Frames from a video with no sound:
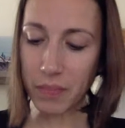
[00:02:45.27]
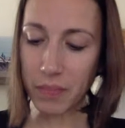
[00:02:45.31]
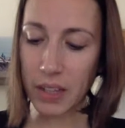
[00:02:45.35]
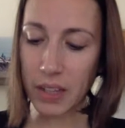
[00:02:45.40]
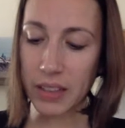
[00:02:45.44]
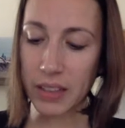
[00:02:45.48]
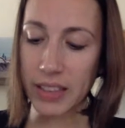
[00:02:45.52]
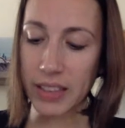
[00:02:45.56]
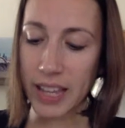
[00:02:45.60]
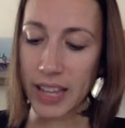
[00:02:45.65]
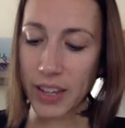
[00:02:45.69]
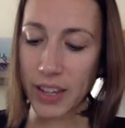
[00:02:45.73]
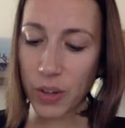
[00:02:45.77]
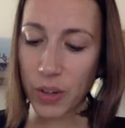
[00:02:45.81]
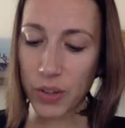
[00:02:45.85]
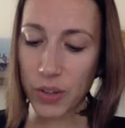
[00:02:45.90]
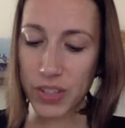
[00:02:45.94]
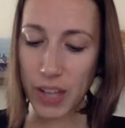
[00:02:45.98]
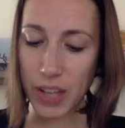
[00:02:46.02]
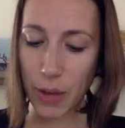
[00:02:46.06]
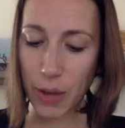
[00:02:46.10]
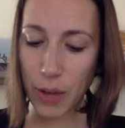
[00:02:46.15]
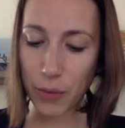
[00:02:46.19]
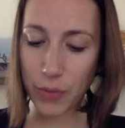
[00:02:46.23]
Let
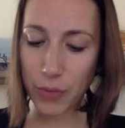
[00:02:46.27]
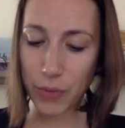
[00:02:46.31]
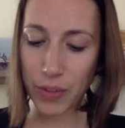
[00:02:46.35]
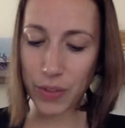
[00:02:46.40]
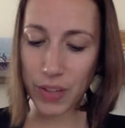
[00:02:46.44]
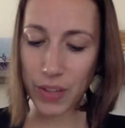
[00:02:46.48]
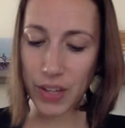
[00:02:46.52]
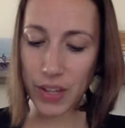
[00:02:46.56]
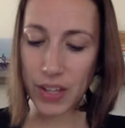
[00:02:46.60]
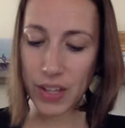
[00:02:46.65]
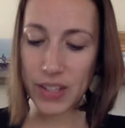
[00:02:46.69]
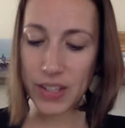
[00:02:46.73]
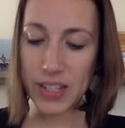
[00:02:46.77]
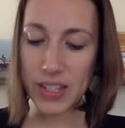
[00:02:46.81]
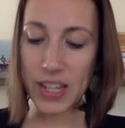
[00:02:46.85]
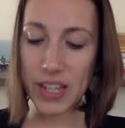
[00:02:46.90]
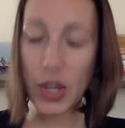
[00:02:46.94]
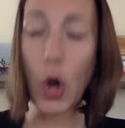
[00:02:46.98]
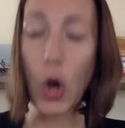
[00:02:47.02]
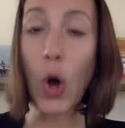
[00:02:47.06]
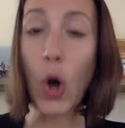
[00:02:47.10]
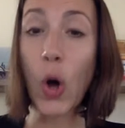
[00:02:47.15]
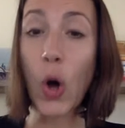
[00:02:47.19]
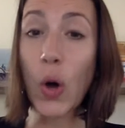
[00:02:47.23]
yourself take
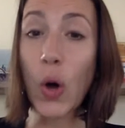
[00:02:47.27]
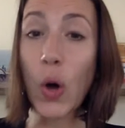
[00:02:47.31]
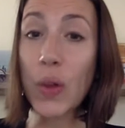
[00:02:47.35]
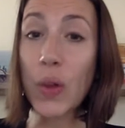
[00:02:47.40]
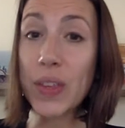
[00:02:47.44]
all